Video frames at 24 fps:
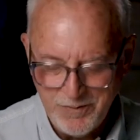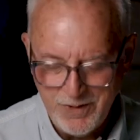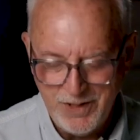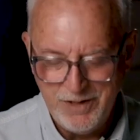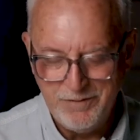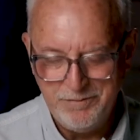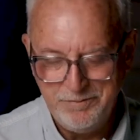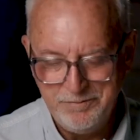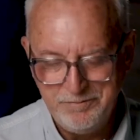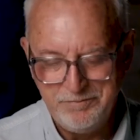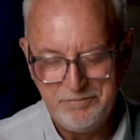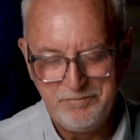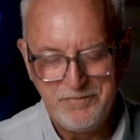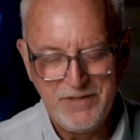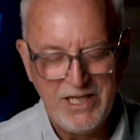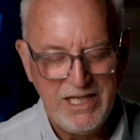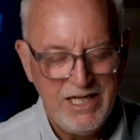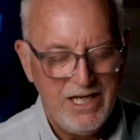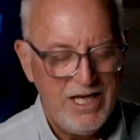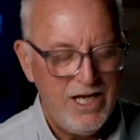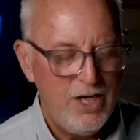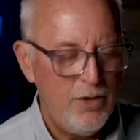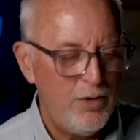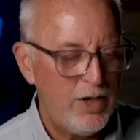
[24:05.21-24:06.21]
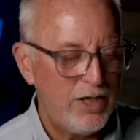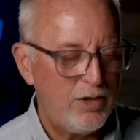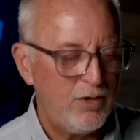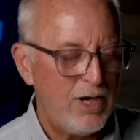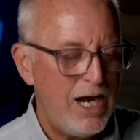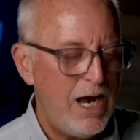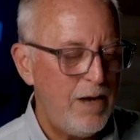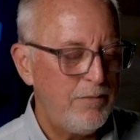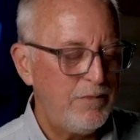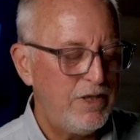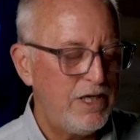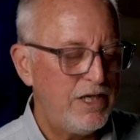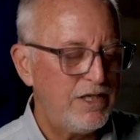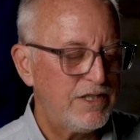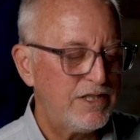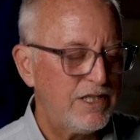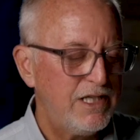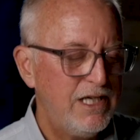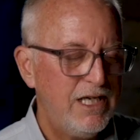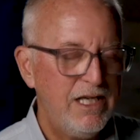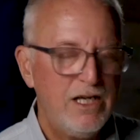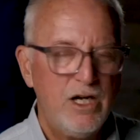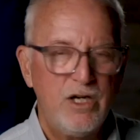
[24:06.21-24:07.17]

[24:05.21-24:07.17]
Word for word: But anyway, grab this.